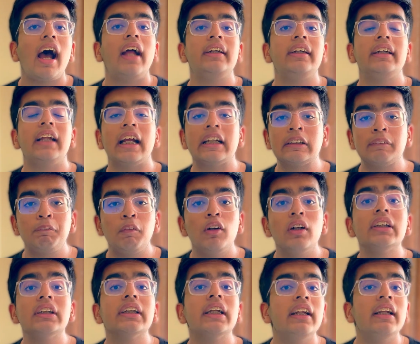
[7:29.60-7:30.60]
and it
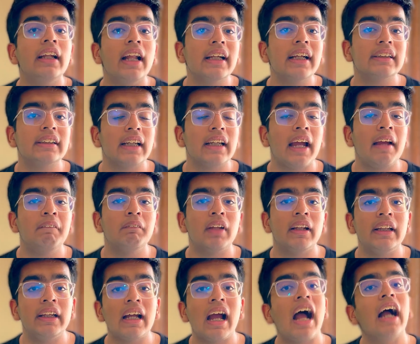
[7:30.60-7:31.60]
exports in less time
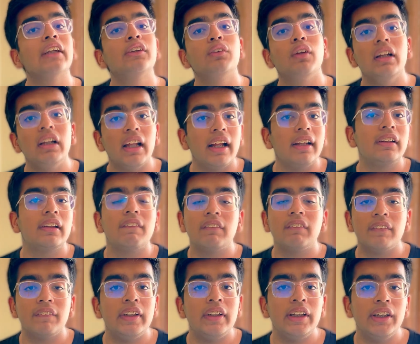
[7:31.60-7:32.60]
than the actual length of
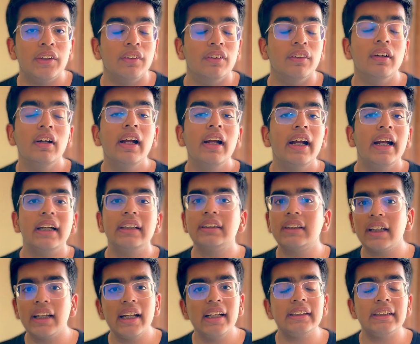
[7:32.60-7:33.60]
the video. It's
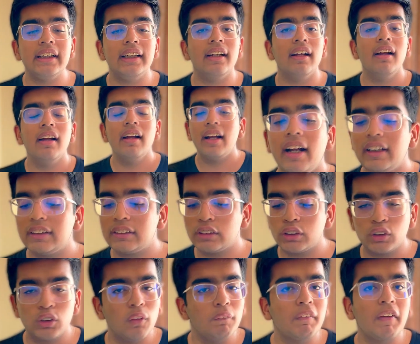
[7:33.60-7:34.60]
crazy. It's
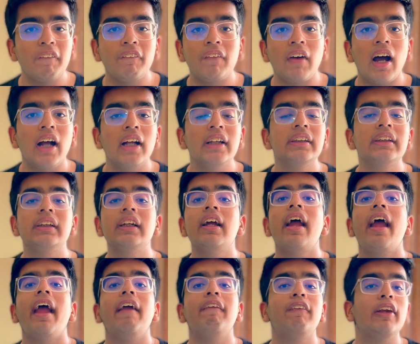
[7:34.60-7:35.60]
super fast.
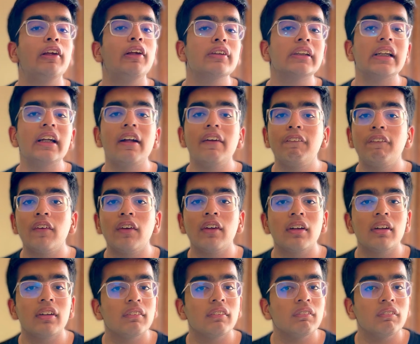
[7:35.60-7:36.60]
If you're using it
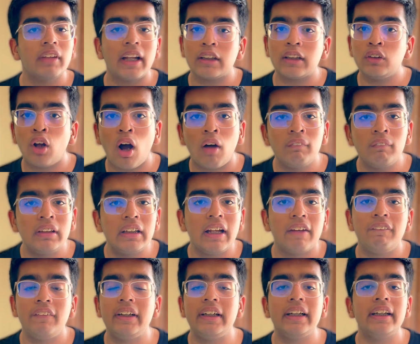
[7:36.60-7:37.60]
for like normal
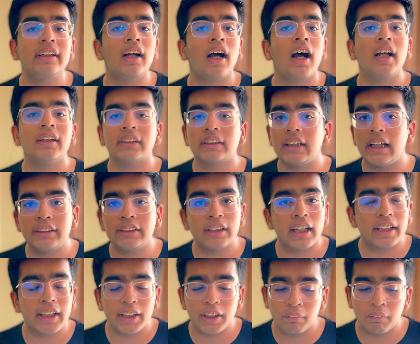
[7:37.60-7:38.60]
everyday tasks like
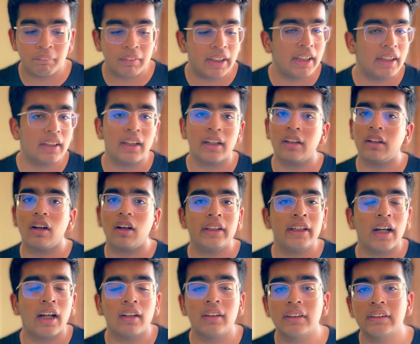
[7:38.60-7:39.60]
checking your mail and
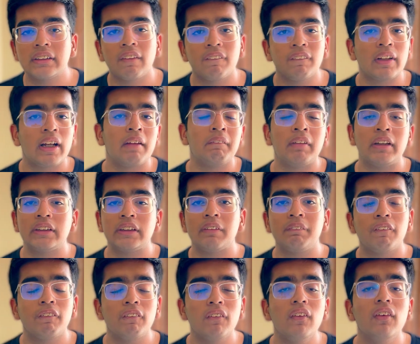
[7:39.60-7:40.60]
the other stuff that I
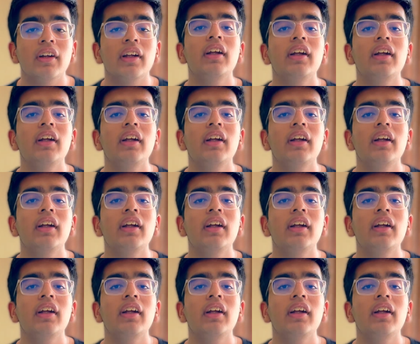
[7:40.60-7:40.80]
mentioned before,